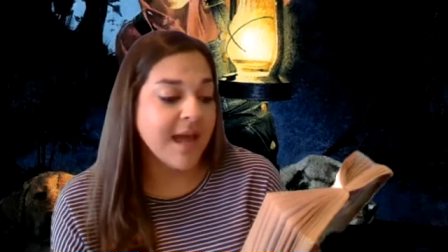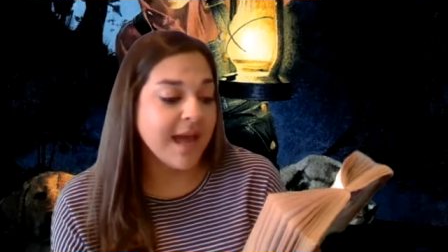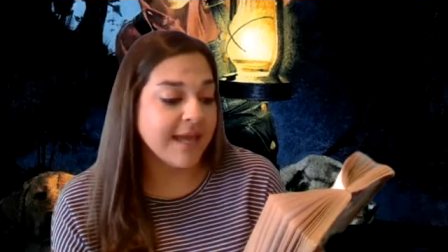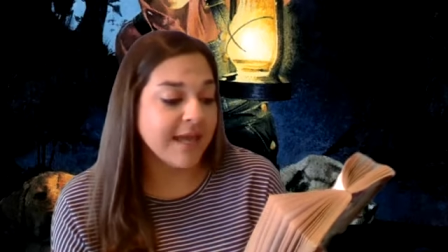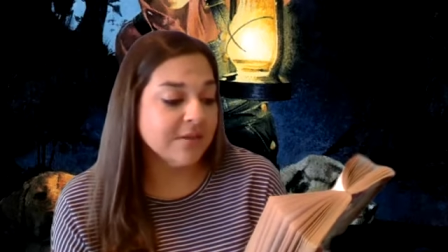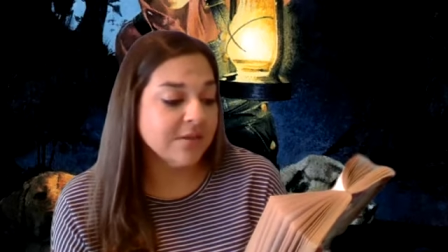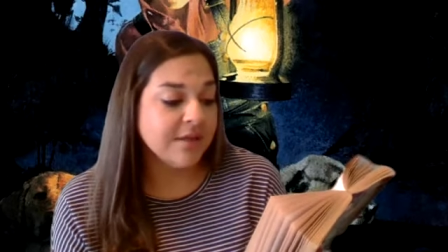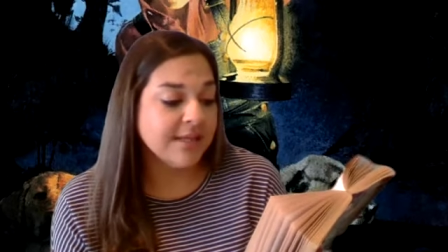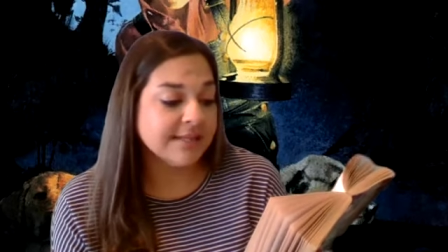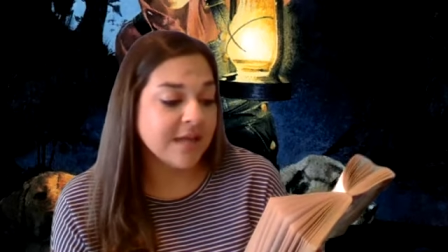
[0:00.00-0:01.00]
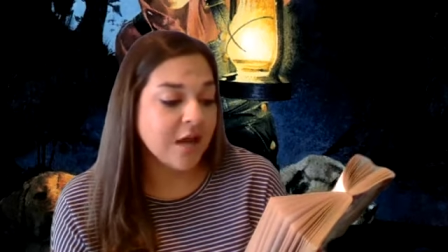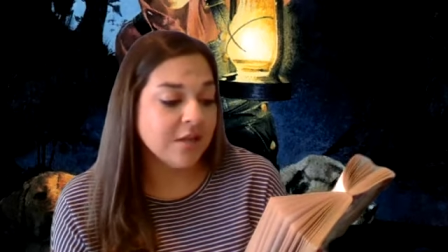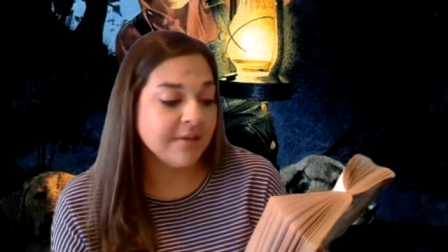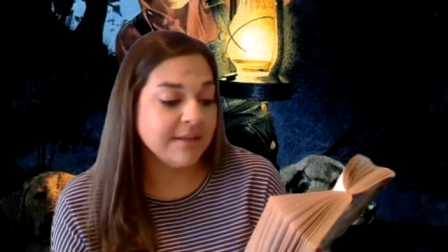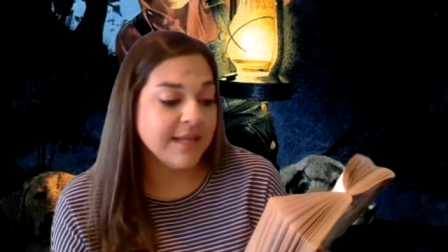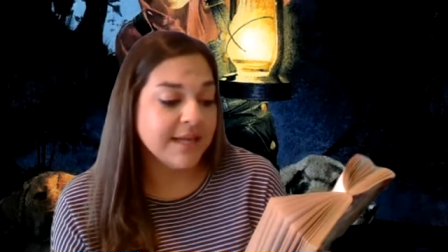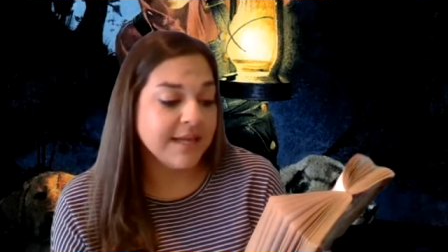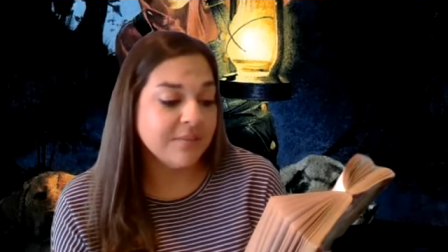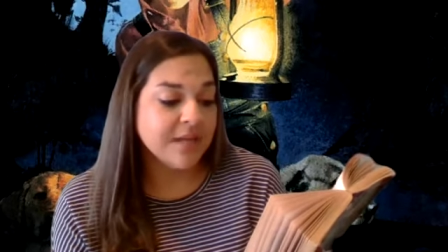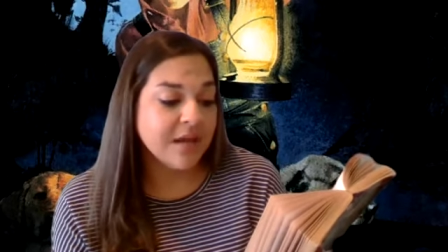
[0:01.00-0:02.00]
I held on his collar and led
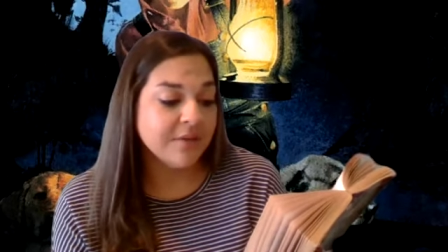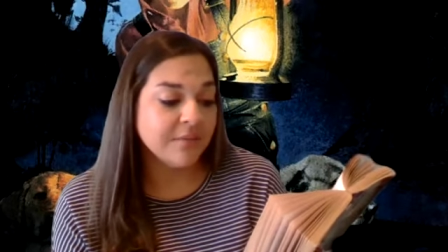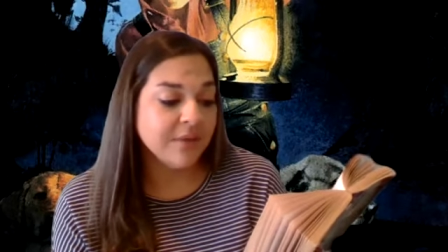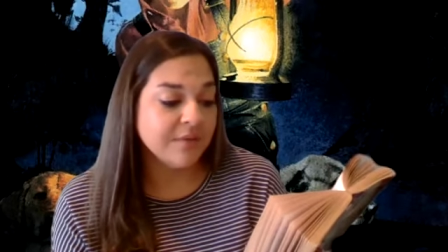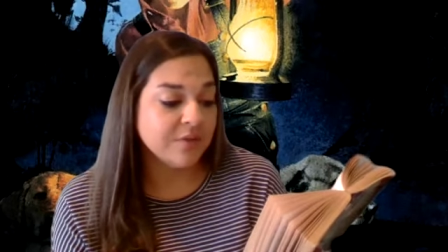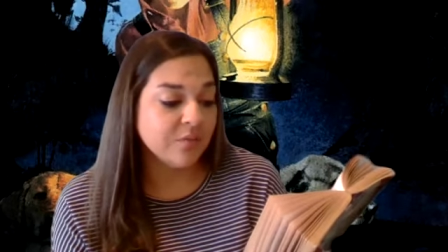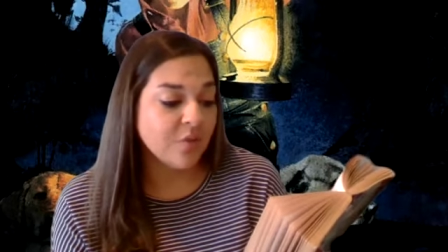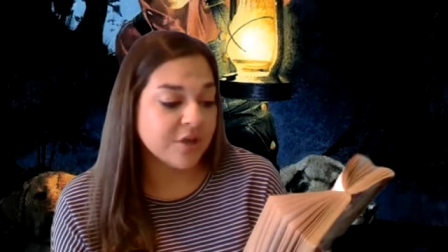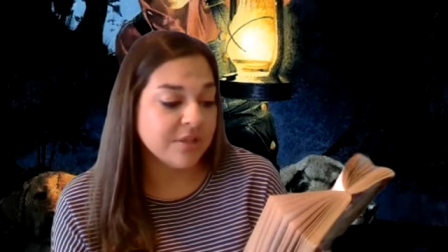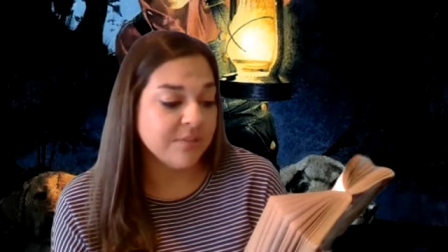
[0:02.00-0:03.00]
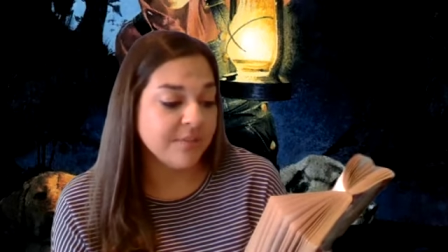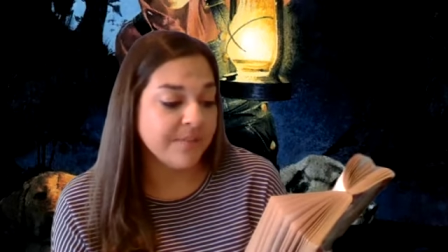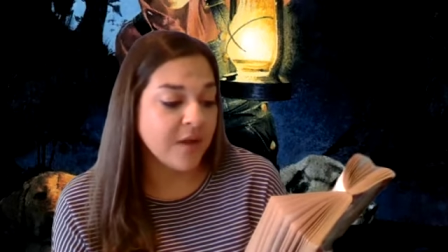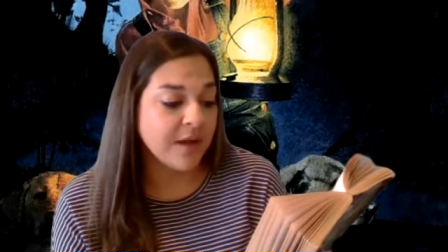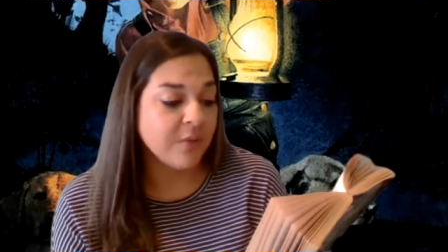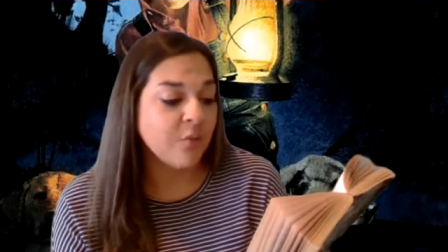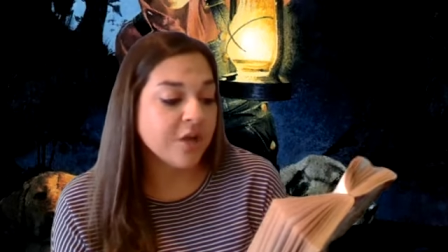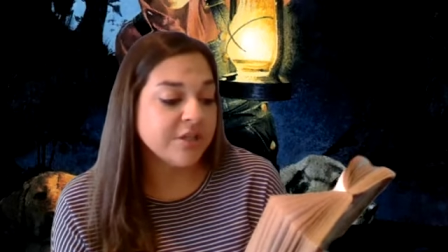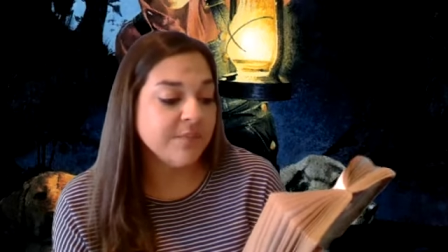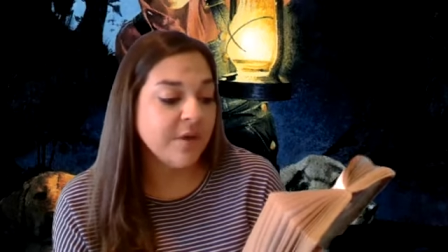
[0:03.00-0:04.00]
him down the river to wash
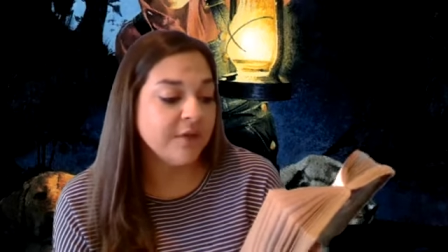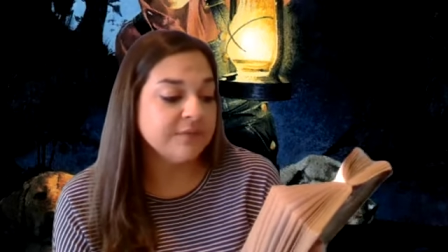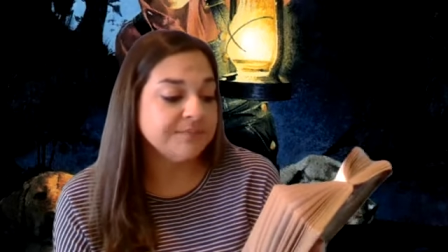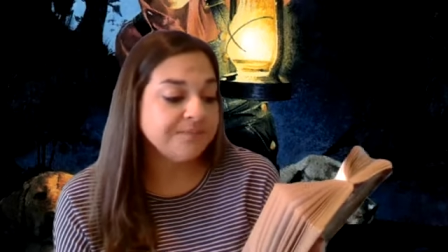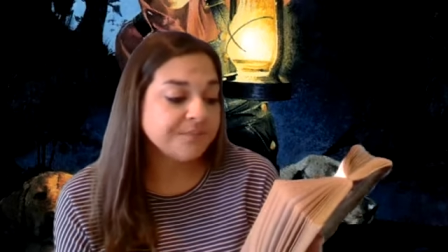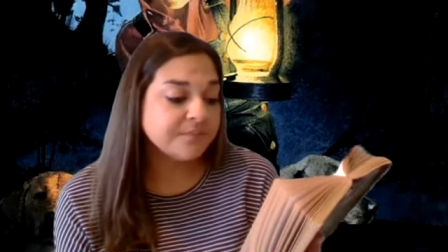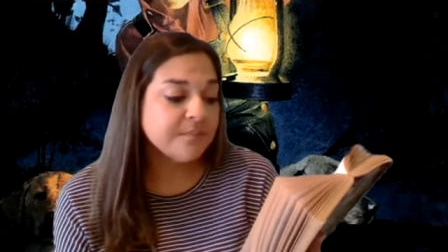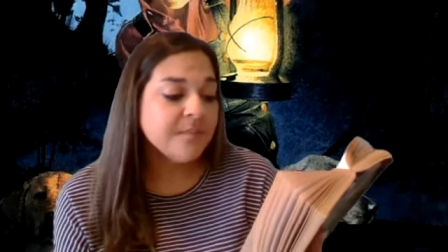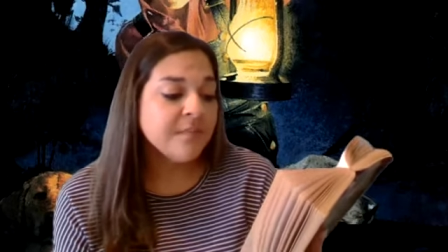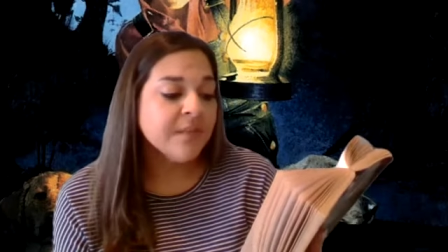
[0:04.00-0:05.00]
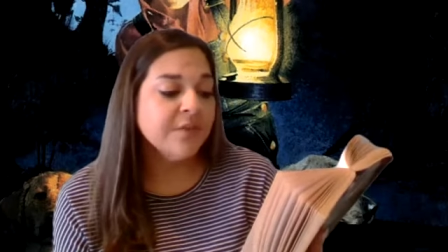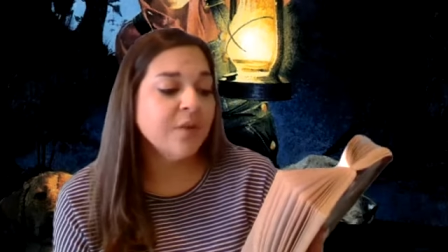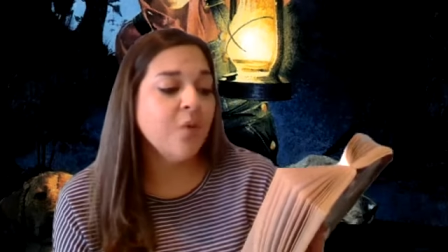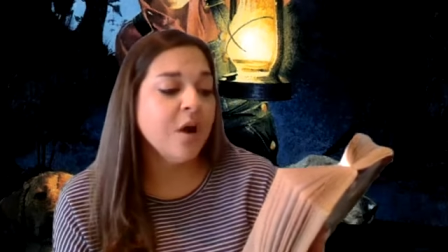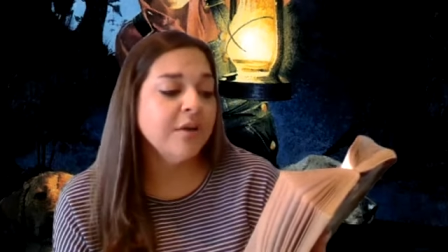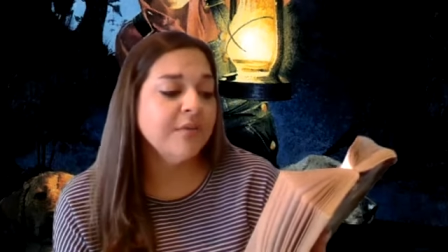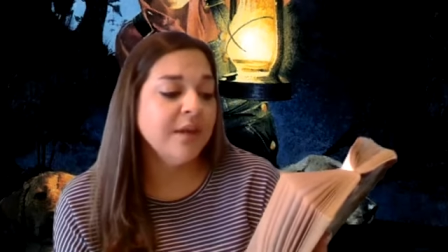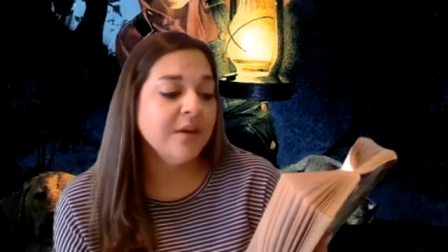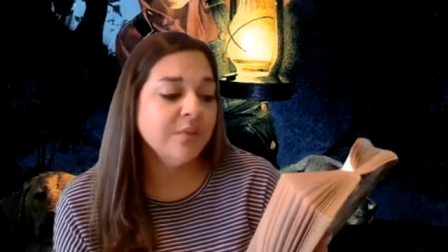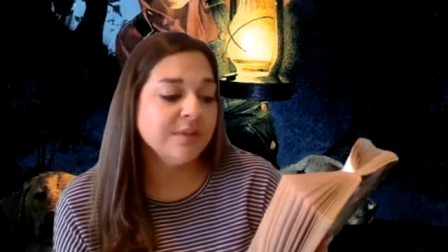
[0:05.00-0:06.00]
him off. The water
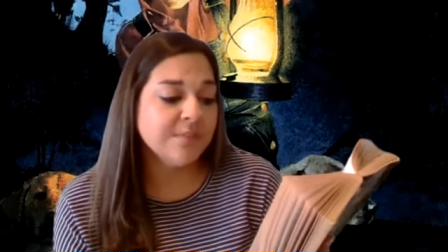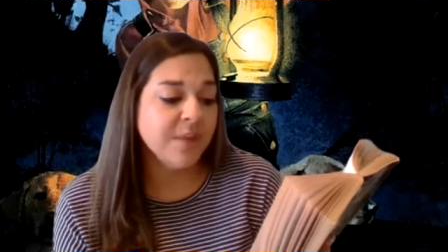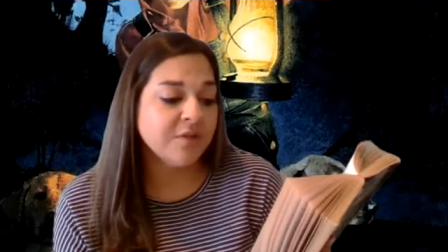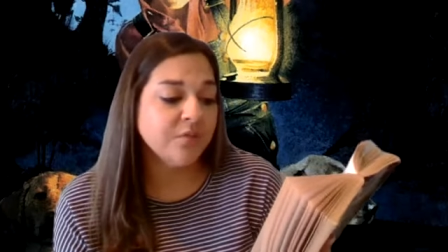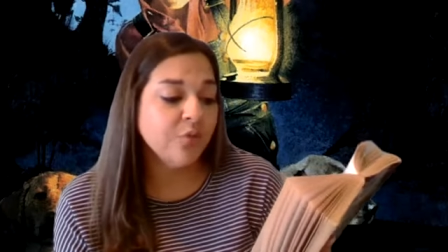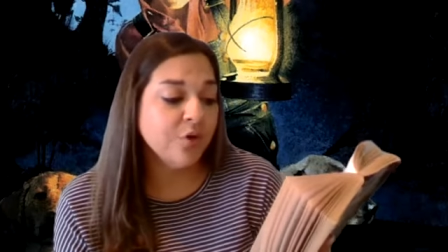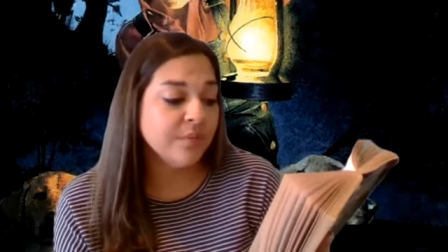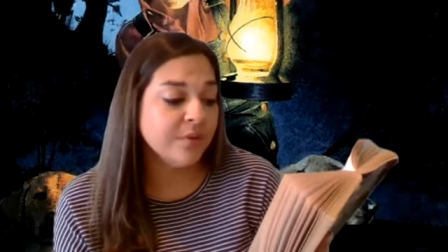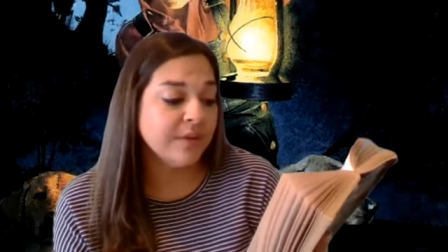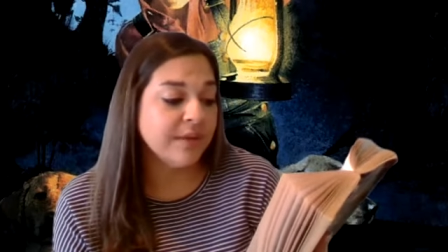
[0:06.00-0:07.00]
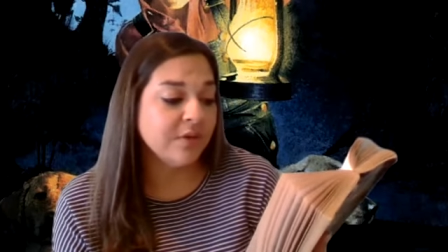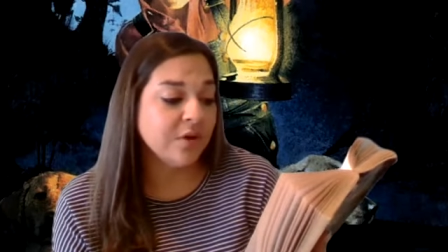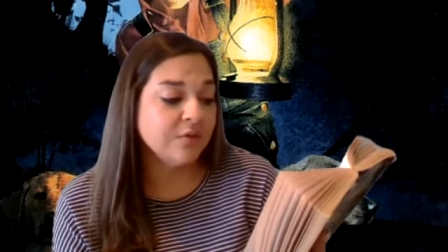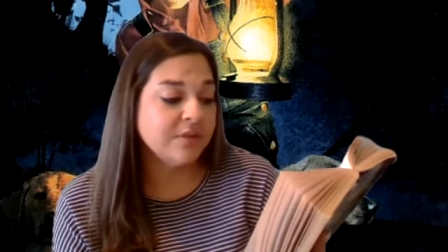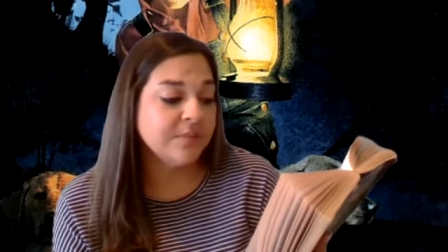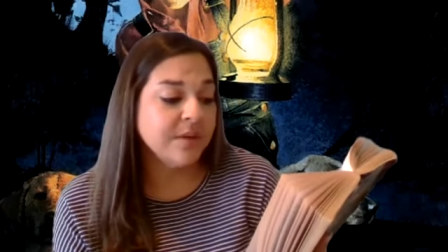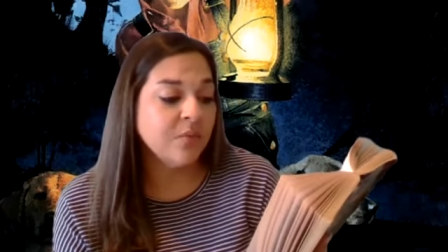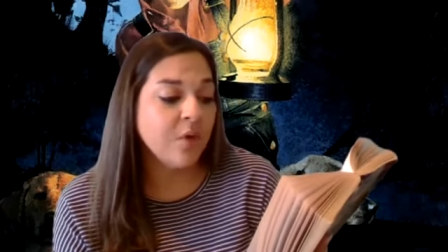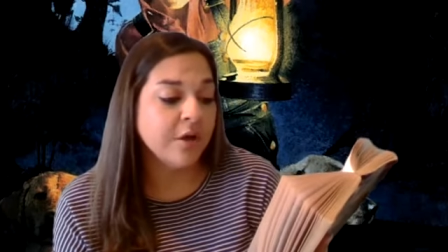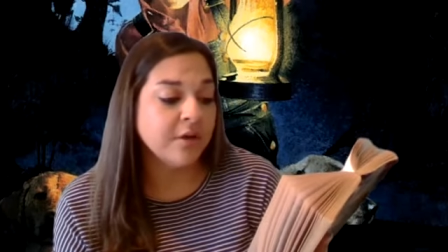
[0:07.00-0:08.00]
there was much warmer than the cold spring
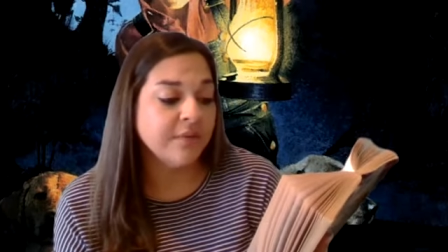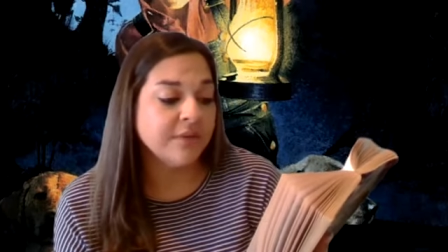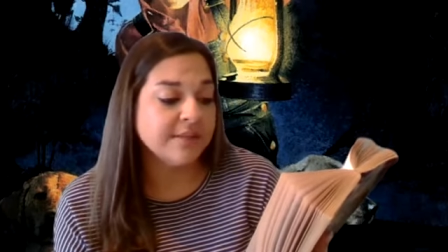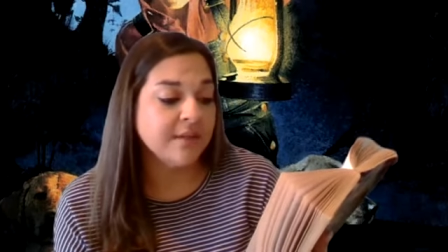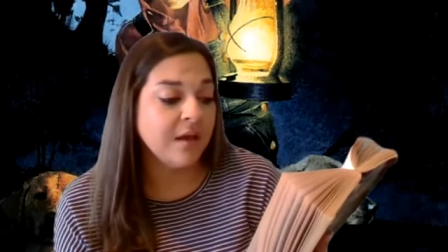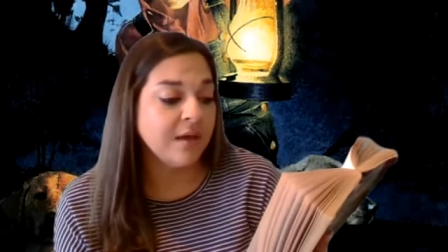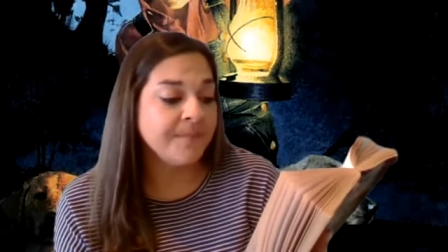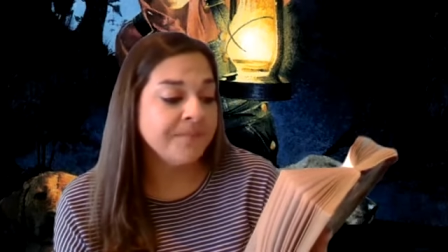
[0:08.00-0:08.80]
water of the slough.